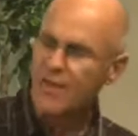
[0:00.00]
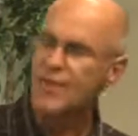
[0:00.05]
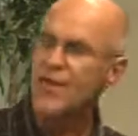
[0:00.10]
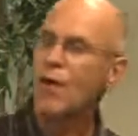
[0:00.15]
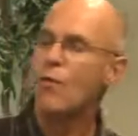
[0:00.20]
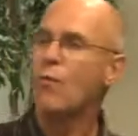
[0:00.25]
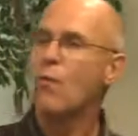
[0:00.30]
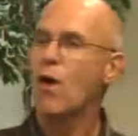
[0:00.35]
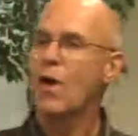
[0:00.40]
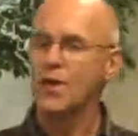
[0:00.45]

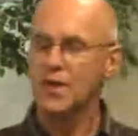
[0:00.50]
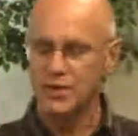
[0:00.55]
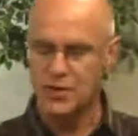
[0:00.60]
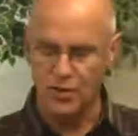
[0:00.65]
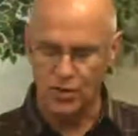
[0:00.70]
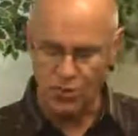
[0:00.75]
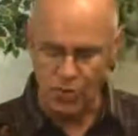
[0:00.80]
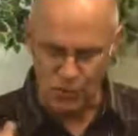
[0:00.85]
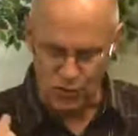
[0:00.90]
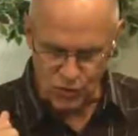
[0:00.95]
that wanted
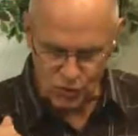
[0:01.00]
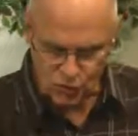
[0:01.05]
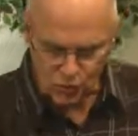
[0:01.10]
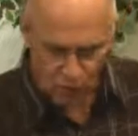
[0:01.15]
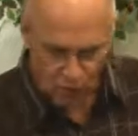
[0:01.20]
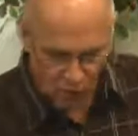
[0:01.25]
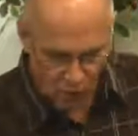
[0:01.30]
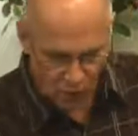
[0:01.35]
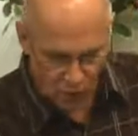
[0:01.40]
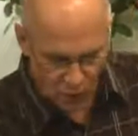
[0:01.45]
to
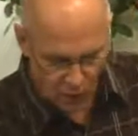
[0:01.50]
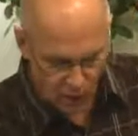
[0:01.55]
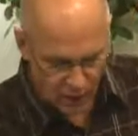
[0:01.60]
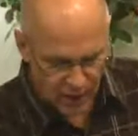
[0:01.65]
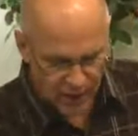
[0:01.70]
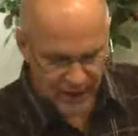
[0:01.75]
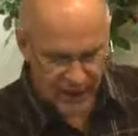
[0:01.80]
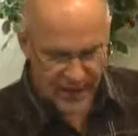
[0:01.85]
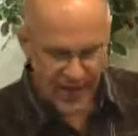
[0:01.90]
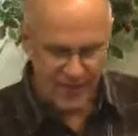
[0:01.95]

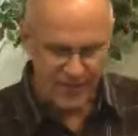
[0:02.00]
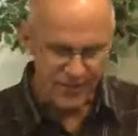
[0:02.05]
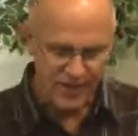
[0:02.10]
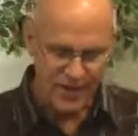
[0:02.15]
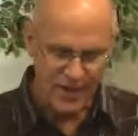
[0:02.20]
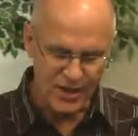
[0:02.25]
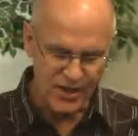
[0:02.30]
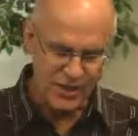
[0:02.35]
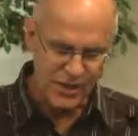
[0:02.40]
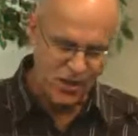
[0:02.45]
control and
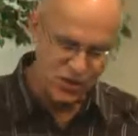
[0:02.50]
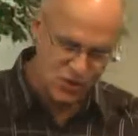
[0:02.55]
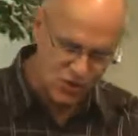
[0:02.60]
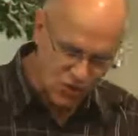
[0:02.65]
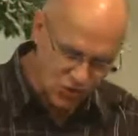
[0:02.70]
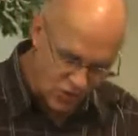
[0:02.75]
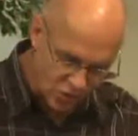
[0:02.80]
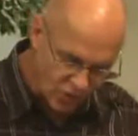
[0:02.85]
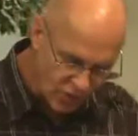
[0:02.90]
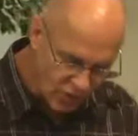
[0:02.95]
then
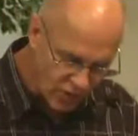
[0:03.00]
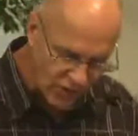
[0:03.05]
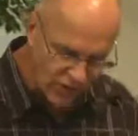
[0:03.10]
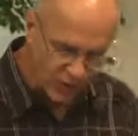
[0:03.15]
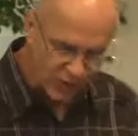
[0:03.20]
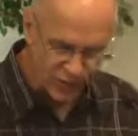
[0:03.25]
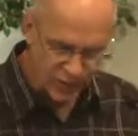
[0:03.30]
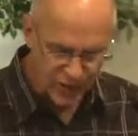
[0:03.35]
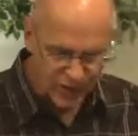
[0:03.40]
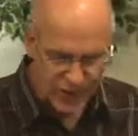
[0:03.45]
destroy
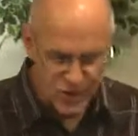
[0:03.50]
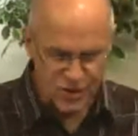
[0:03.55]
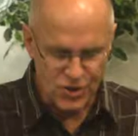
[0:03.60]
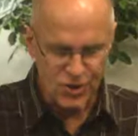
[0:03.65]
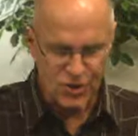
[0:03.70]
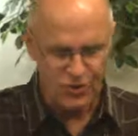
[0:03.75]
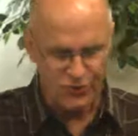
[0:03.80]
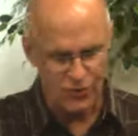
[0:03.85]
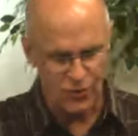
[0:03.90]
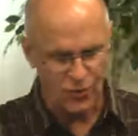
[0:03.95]
the
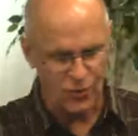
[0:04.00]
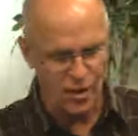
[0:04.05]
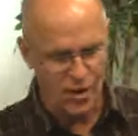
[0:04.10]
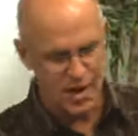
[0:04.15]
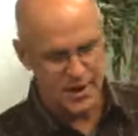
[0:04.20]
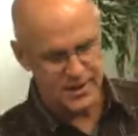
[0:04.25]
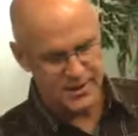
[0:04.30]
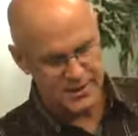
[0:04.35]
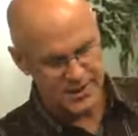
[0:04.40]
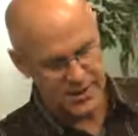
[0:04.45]
religion of
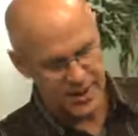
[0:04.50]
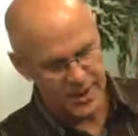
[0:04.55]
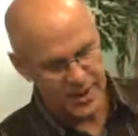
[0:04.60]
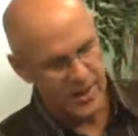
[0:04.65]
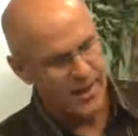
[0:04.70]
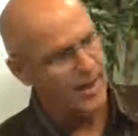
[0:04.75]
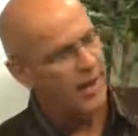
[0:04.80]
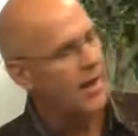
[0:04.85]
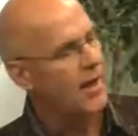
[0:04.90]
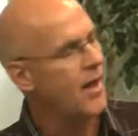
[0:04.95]
Christ
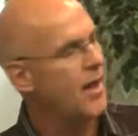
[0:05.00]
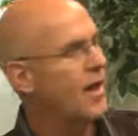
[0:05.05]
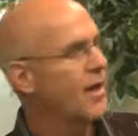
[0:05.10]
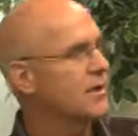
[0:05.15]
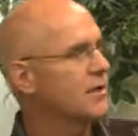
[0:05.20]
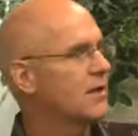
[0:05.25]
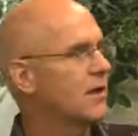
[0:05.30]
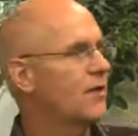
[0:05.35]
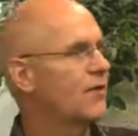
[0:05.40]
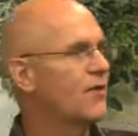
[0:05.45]

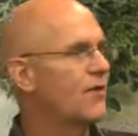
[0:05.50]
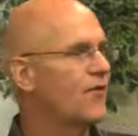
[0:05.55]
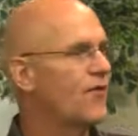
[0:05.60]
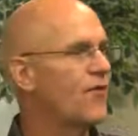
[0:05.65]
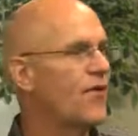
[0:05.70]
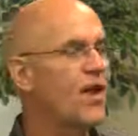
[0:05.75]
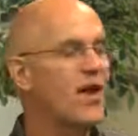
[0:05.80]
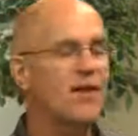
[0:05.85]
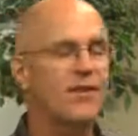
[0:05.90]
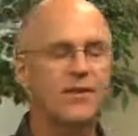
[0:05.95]
and the
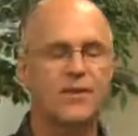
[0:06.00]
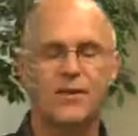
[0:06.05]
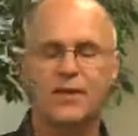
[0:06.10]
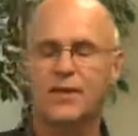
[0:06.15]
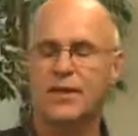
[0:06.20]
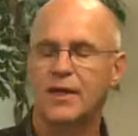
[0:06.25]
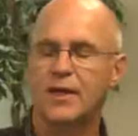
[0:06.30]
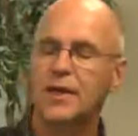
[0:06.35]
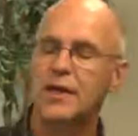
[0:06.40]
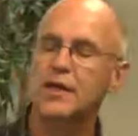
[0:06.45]
faith
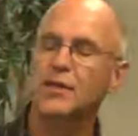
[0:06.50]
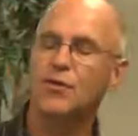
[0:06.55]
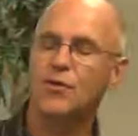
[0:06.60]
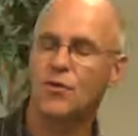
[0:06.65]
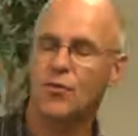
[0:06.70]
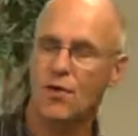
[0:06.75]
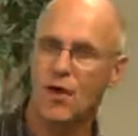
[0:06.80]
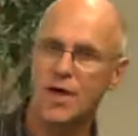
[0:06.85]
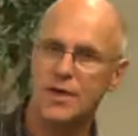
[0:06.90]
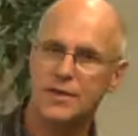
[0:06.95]
in
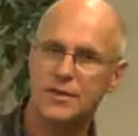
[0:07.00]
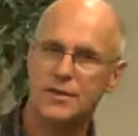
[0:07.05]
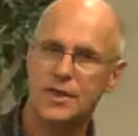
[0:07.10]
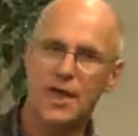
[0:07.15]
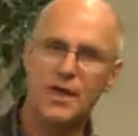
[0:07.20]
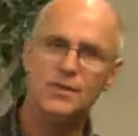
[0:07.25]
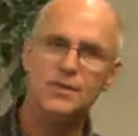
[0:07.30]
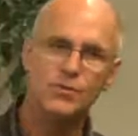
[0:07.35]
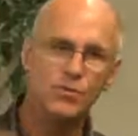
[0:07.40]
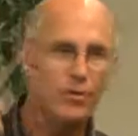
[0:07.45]
Christ.
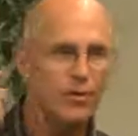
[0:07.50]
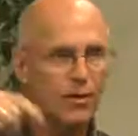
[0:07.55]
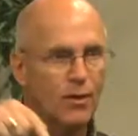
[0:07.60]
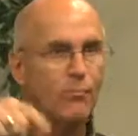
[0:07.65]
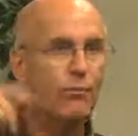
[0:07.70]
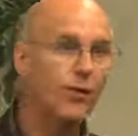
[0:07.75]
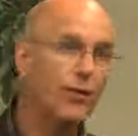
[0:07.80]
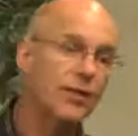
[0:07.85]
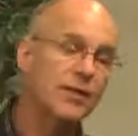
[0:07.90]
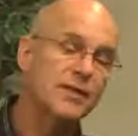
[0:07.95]
That's what the
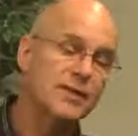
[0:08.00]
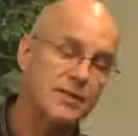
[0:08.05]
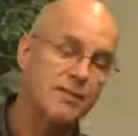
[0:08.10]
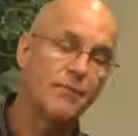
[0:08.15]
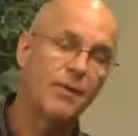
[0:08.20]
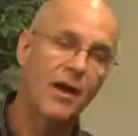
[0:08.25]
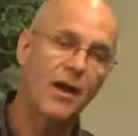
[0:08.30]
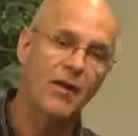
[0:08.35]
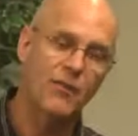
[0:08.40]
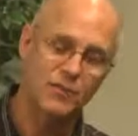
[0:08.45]
book is
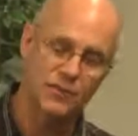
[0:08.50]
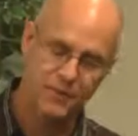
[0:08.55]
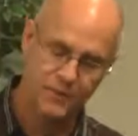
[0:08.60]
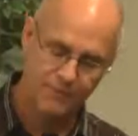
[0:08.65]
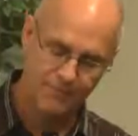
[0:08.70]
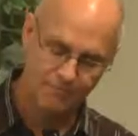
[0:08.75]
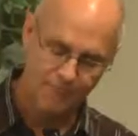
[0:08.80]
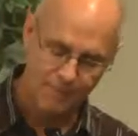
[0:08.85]
about.